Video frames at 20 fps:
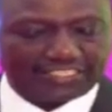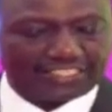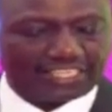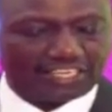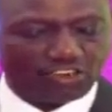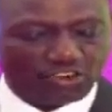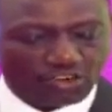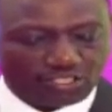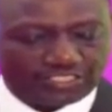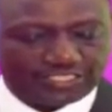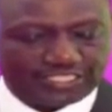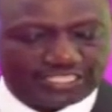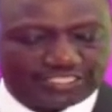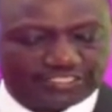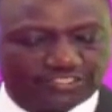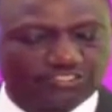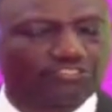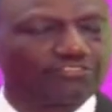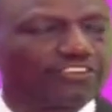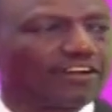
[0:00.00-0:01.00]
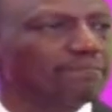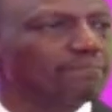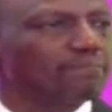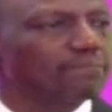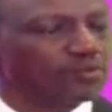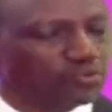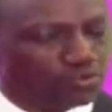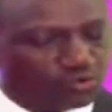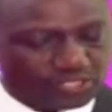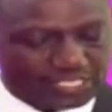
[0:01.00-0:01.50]
in the context of
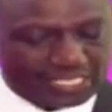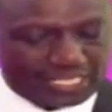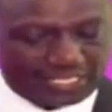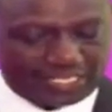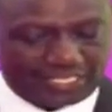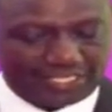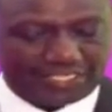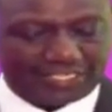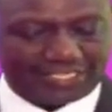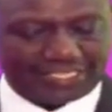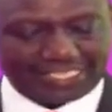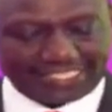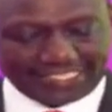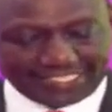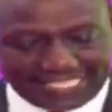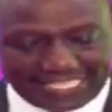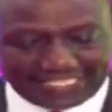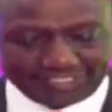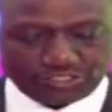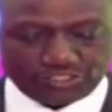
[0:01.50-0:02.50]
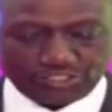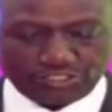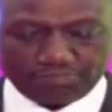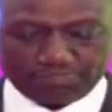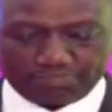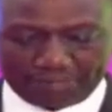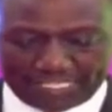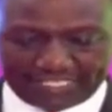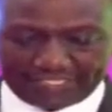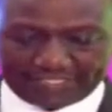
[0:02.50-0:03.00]
a broader
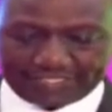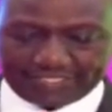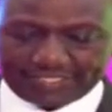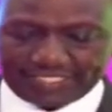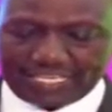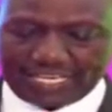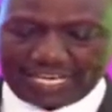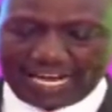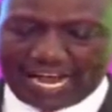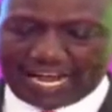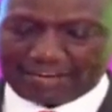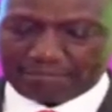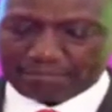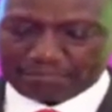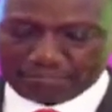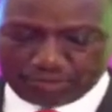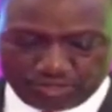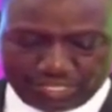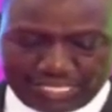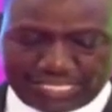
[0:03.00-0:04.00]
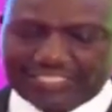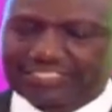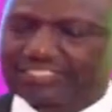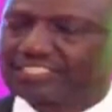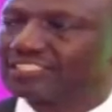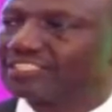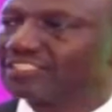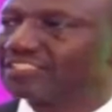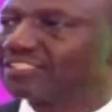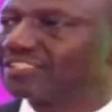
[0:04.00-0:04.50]
industrial base and
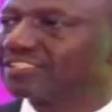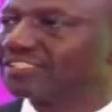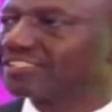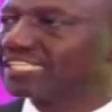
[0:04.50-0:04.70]
product